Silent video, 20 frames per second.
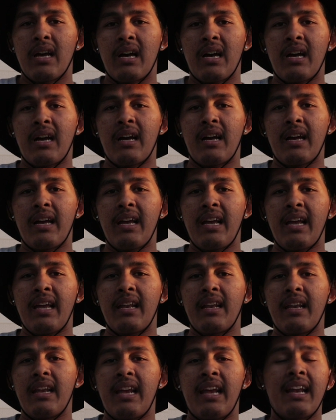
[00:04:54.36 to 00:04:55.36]

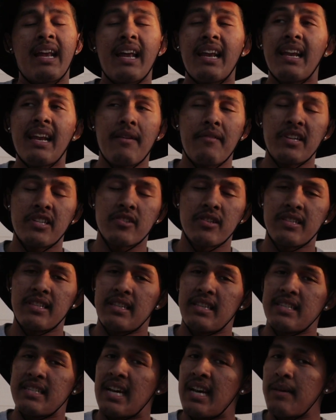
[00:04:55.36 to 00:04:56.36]
And I didn't have insurance
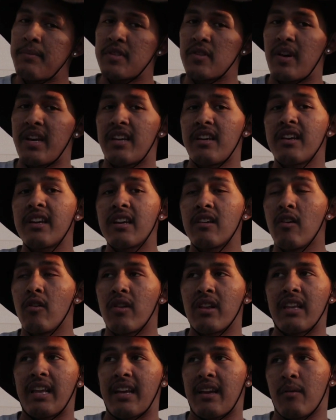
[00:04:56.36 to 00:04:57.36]
at the time, so I couldn't go
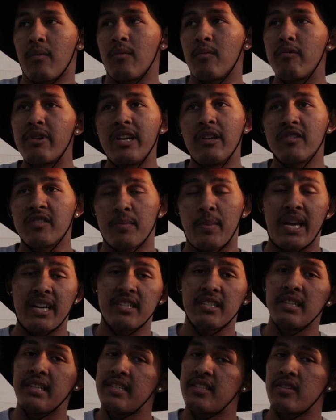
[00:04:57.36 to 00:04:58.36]
to like a real
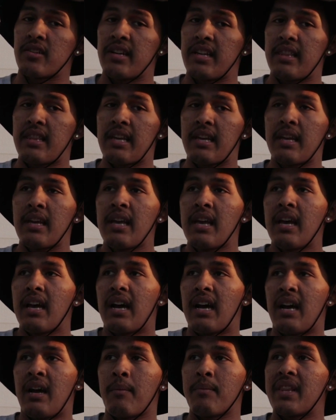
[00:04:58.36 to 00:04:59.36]
specialist or anything.
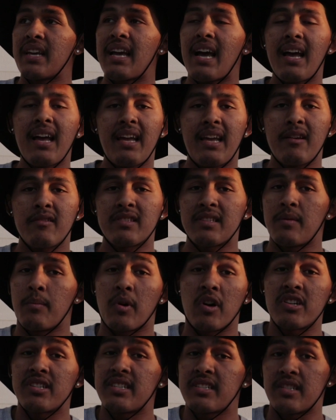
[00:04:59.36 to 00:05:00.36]
The guy, it was an
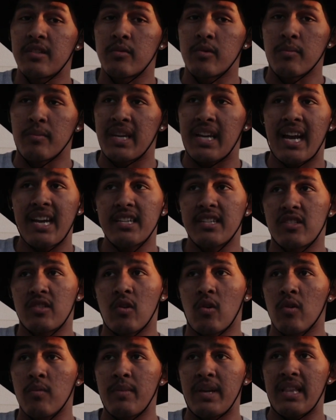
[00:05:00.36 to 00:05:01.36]
emergency room. The guy just
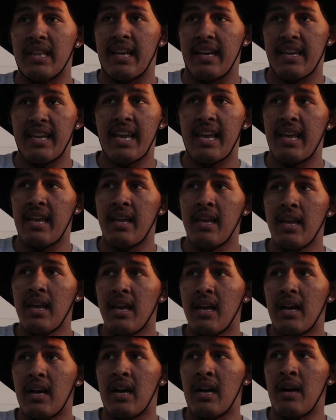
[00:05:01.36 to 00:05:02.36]
told me like, hey,
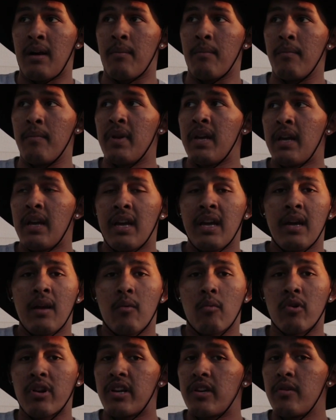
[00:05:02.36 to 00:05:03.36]

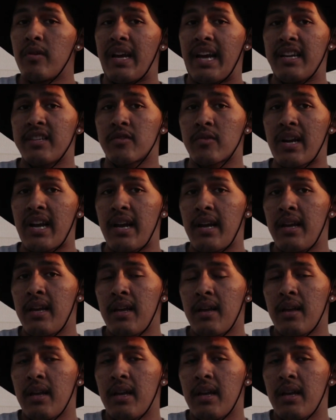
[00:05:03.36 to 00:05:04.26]
we're gonna do an x-ray.